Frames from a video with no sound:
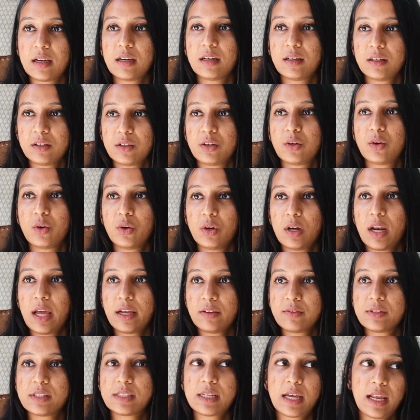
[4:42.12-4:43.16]
uh, you know
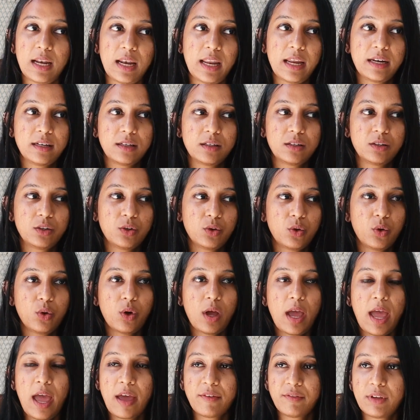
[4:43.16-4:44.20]
lifestyle and you know
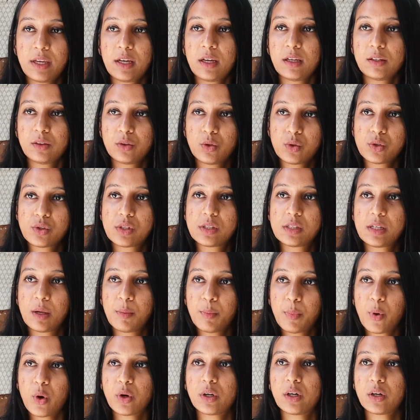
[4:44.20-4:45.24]
having those
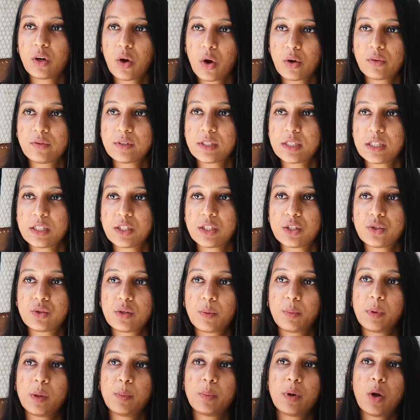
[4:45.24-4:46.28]
important conversations where
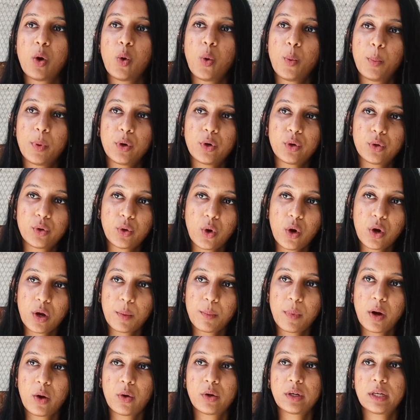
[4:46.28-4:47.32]
people are open to talk
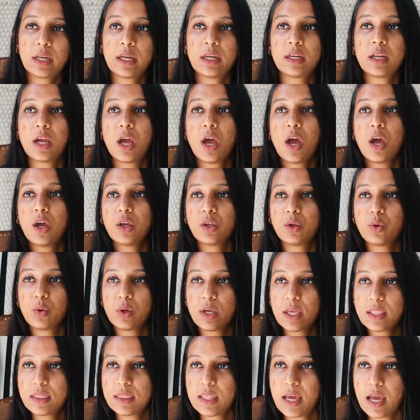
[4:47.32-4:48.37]
about it you
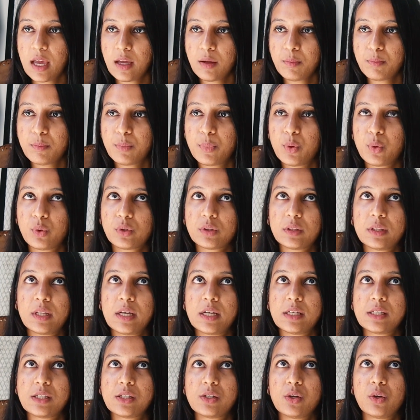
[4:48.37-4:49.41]
get their input
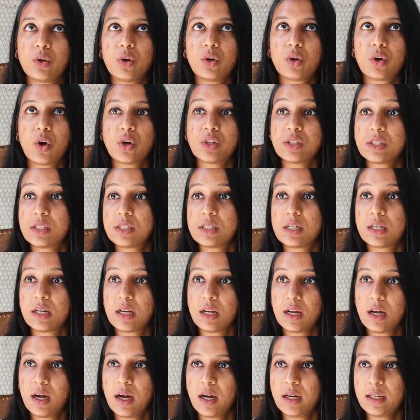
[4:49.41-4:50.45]
there's you know constant
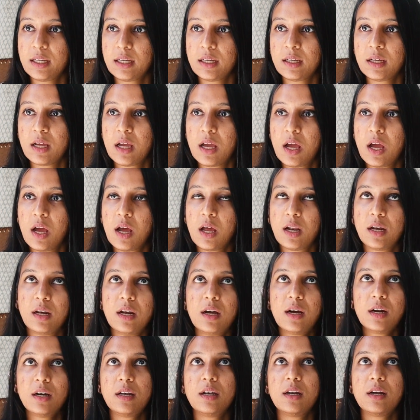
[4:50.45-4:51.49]
learning
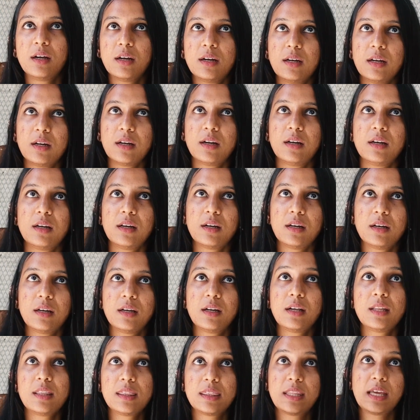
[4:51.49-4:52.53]
learn learn learn learn
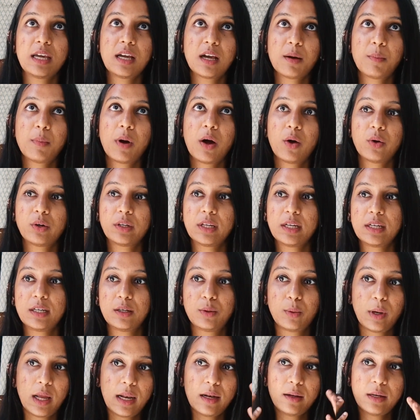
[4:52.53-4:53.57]
learn think about it
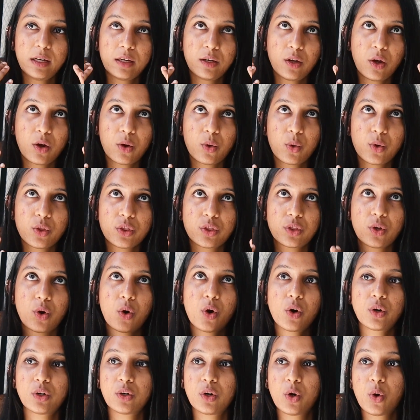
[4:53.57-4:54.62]
dwell in your own
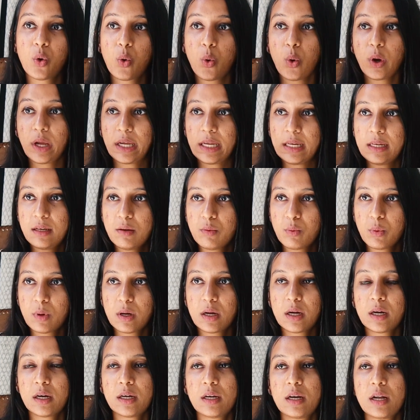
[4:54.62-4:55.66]
thought go
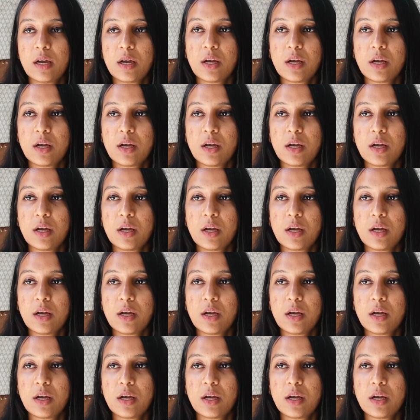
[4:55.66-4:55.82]
inward